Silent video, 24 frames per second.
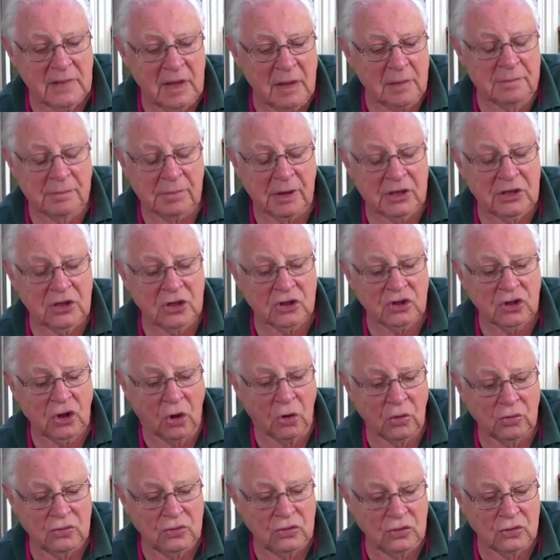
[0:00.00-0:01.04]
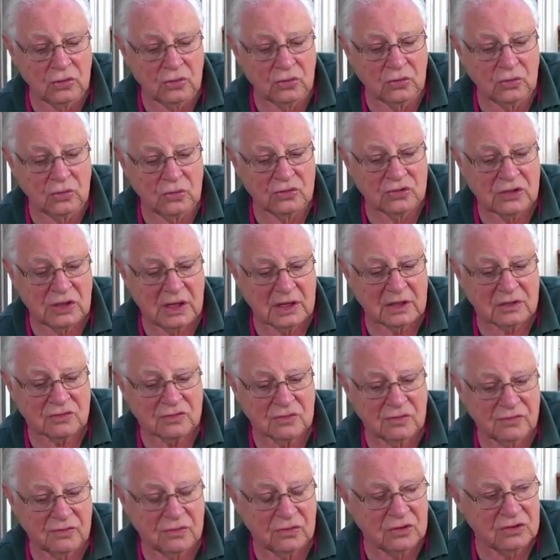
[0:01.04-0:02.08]
But you don't use extra
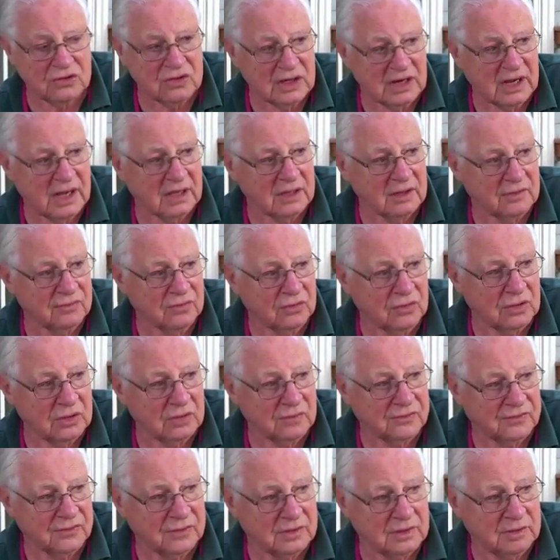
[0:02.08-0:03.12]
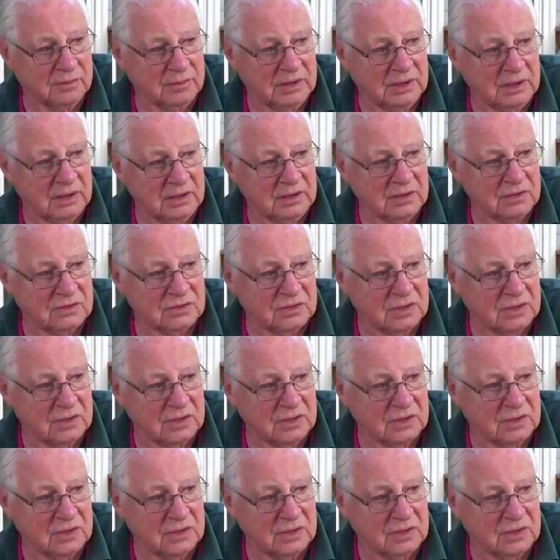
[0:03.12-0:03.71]
virgin olive oil for the beans.